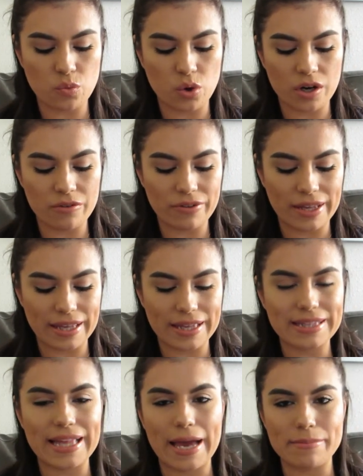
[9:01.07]
more of a
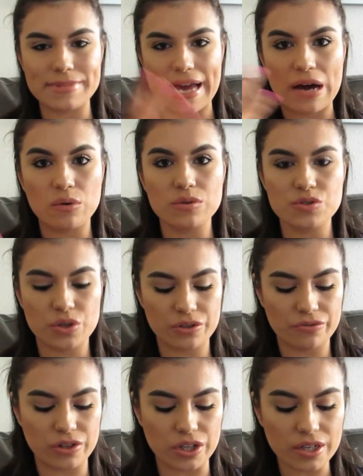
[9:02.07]
glammed out sort
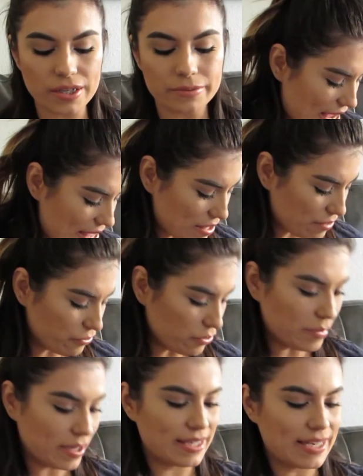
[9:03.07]
of look. And then
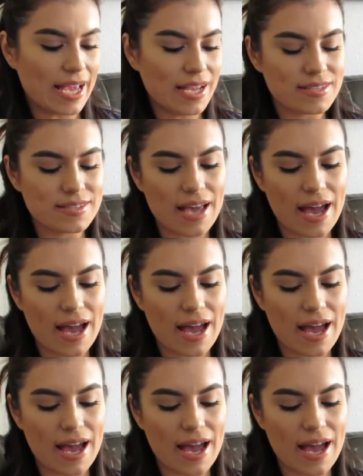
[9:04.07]
for my next